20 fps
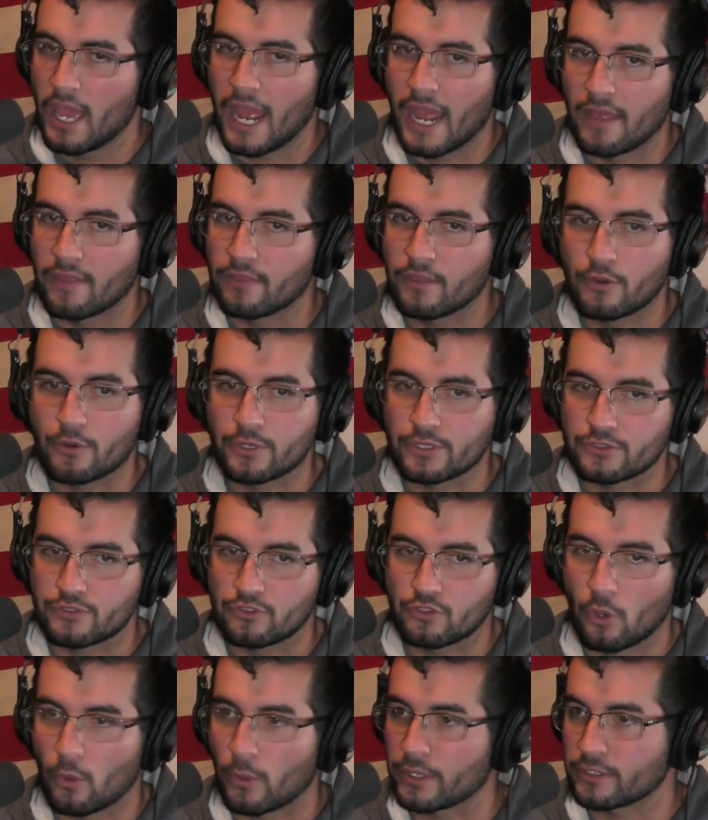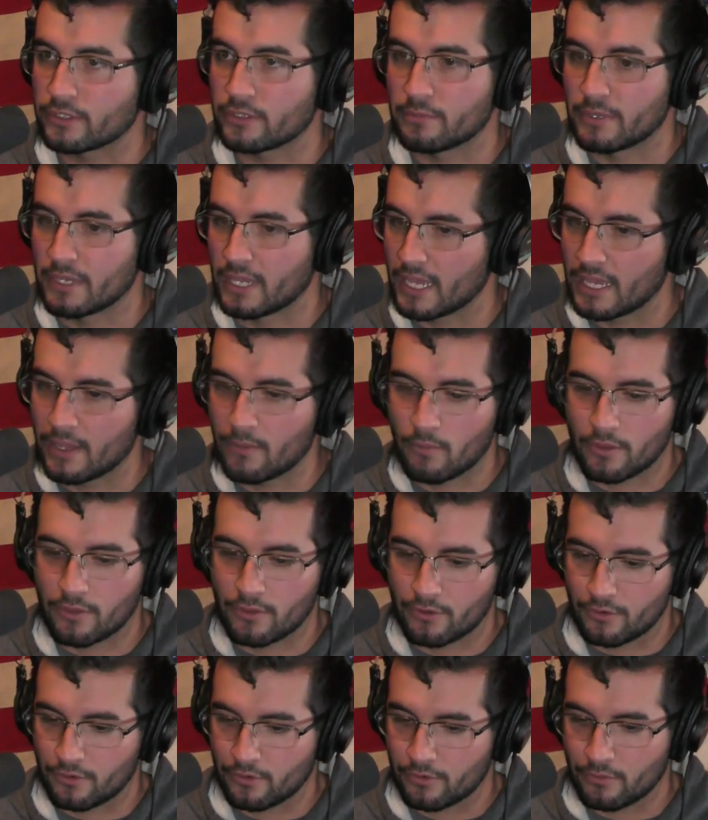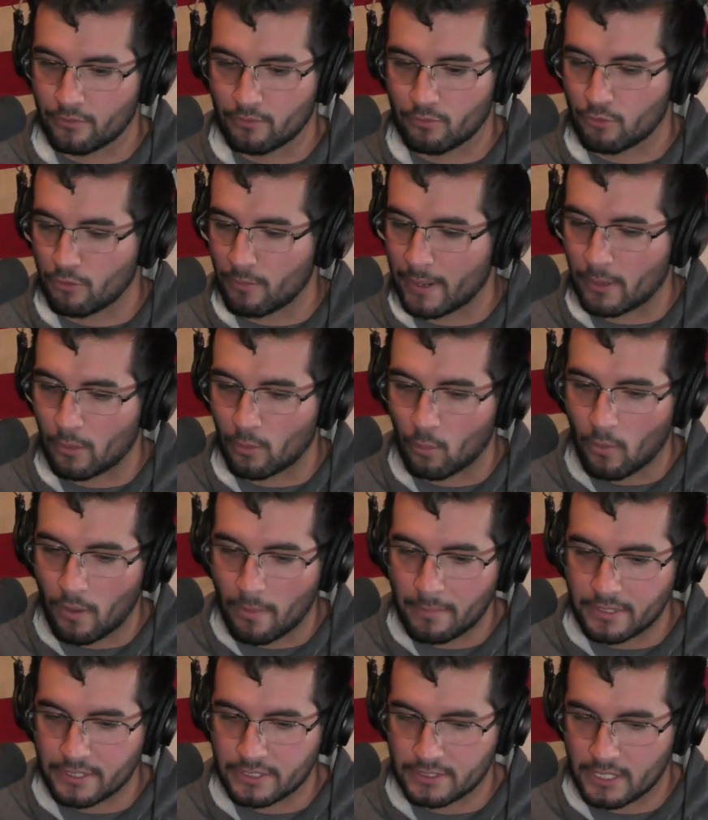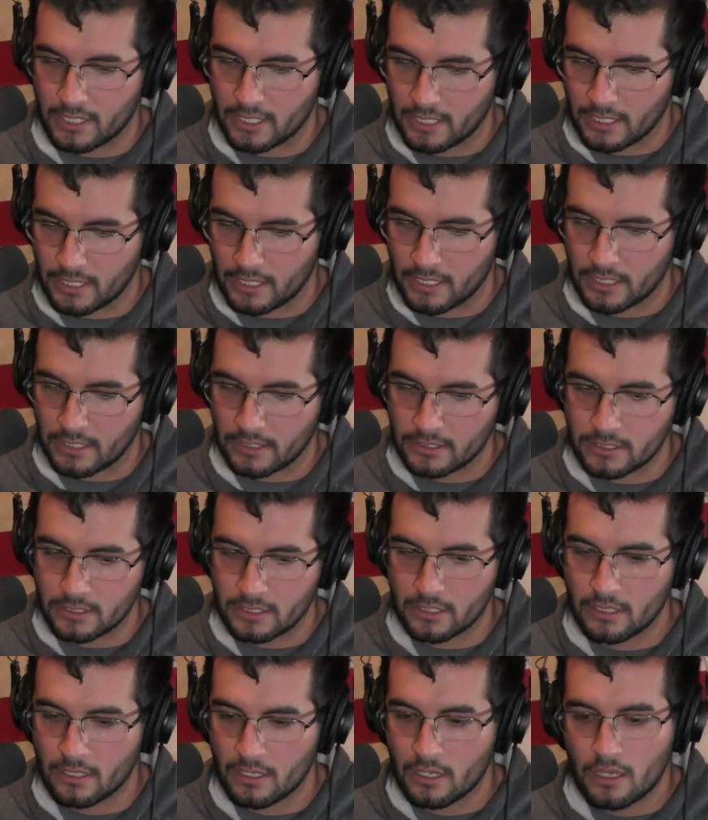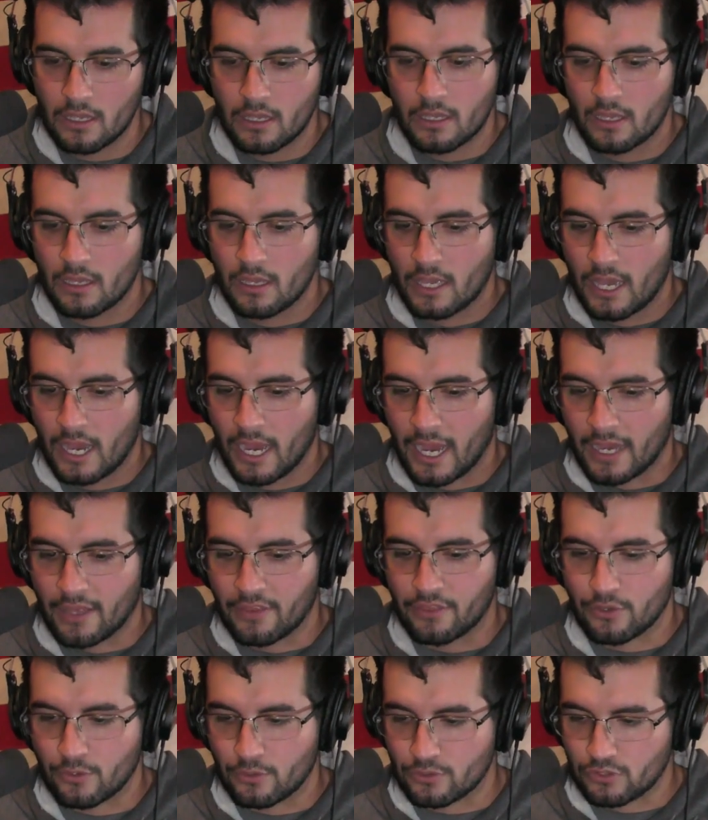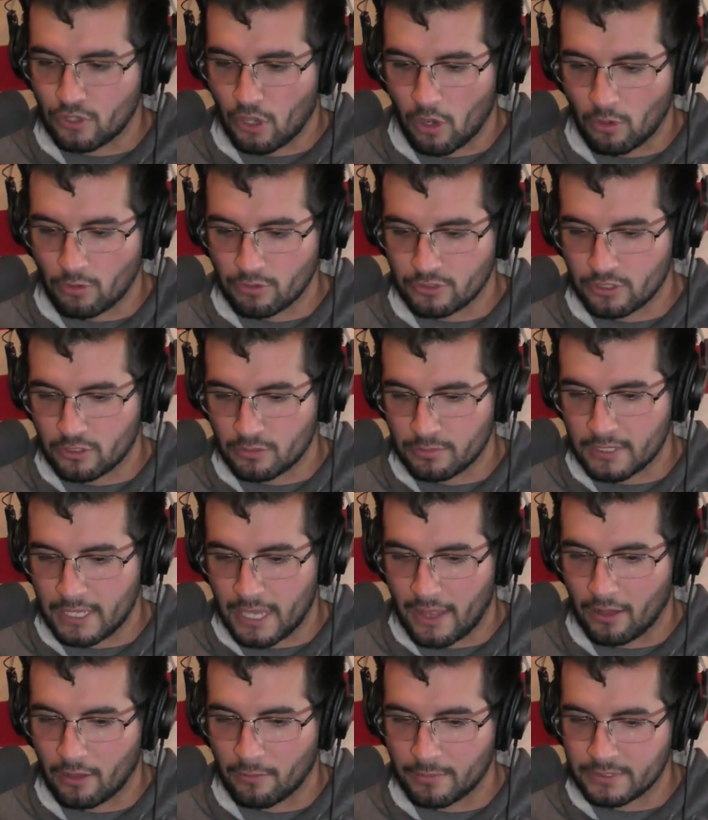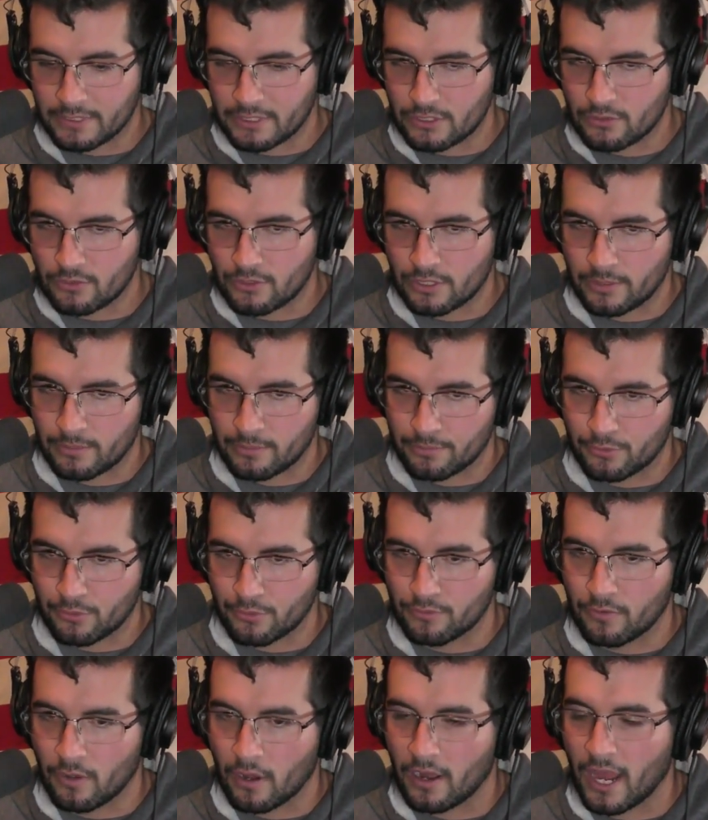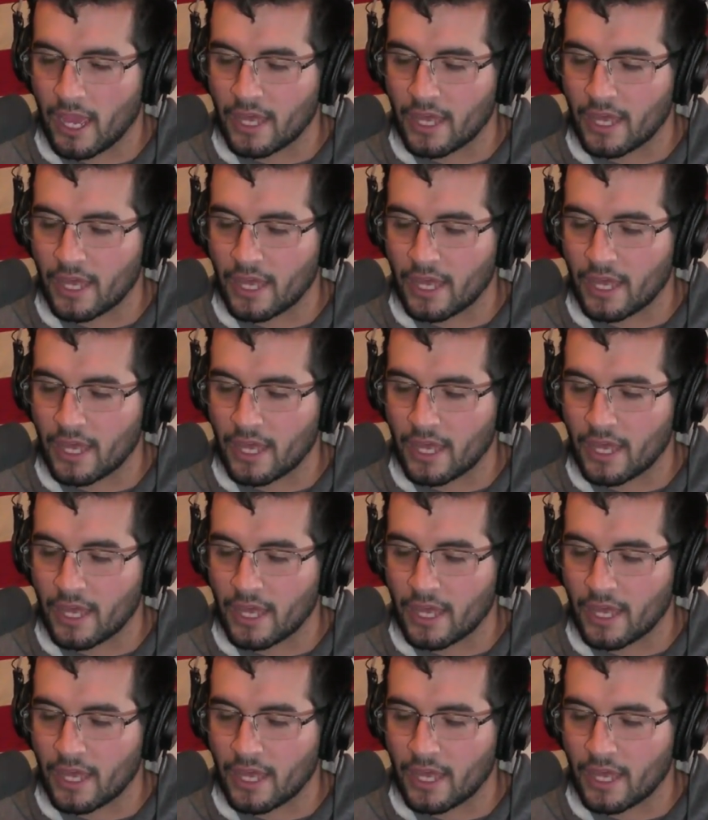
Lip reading: And there is going to be, no matter what mistake it is, there is always going to be elements that you can improve on.